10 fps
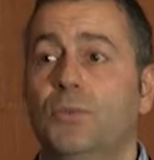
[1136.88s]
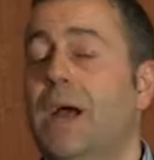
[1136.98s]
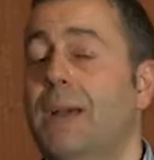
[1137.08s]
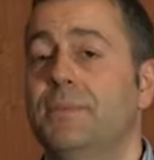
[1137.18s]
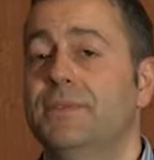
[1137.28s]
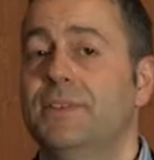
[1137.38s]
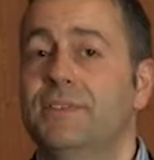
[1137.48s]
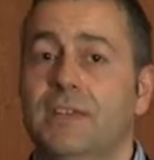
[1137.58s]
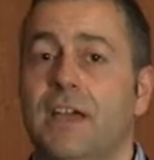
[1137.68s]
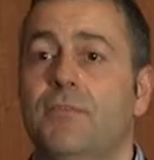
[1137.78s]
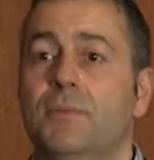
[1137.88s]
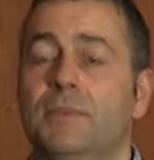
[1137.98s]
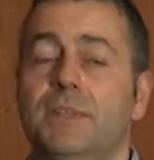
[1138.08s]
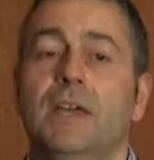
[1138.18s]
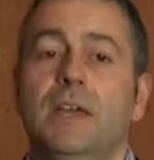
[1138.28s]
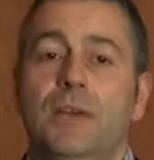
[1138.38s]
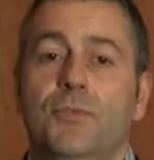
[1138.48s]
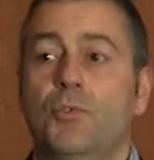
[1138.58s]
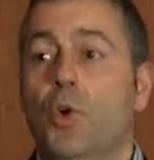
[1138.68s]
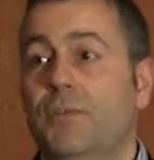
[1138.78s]
what happens is the government
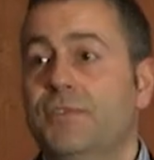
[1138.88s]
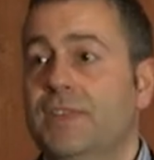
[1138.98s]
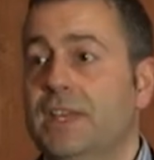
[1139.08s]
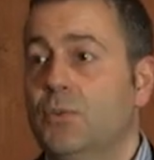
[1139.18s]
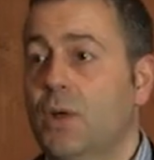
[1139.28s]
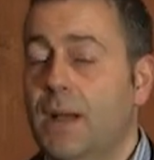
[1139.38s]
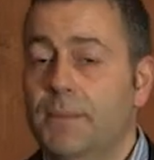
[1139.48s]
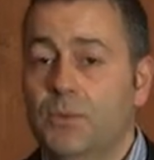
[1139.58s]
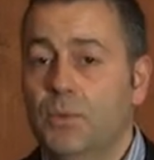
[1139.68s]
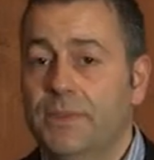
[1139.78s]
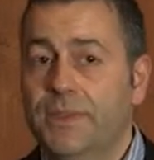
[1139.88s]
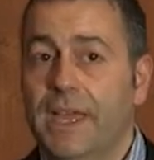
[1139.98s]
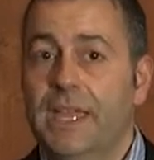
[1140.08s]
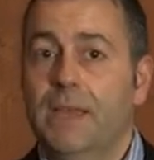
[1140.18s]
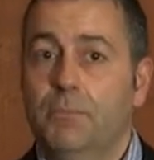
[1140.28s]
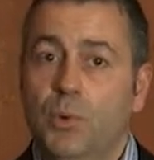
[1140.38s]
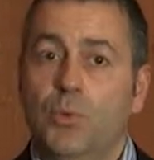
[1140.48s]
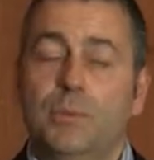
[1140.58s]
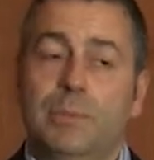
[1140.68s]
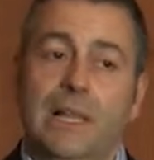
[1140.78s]
through Ofsted will come in one day and
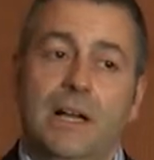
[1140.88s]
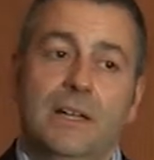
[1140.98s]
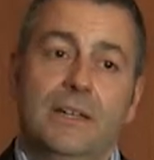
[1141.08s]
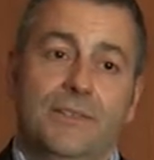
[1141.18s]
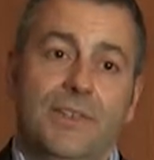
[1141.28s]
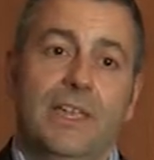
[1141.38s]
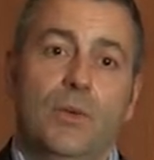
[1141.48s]
pull the plug and take